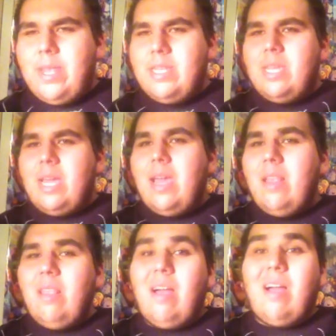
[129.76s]
The
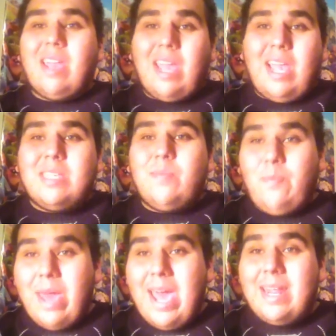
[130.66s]
dialogue is
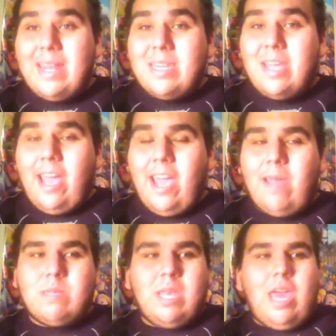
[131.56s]
bad at
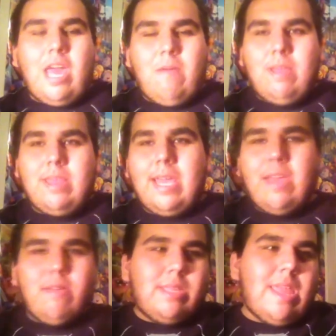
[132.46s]
times, and when they
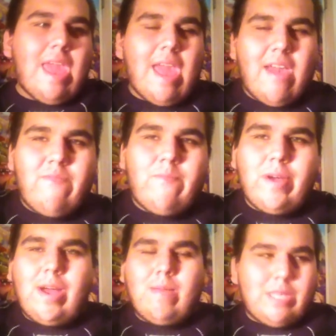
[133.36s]
use the F
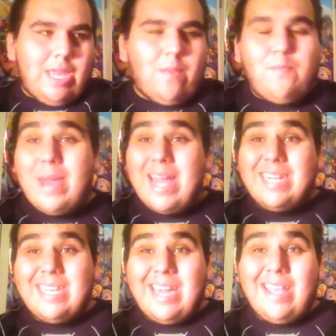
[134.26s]
bombs in a
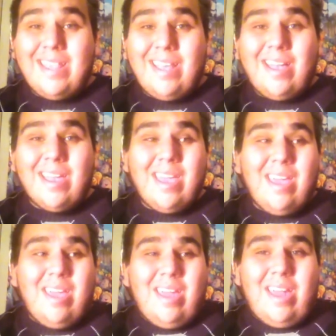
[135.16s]
bad dialogue,
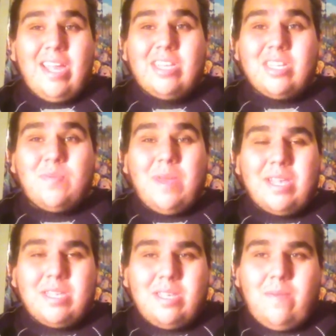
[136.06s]
it just
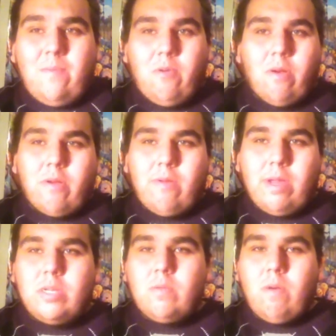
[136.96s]
makes it more
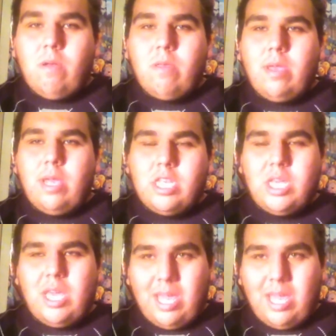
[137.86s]
cringeworthy to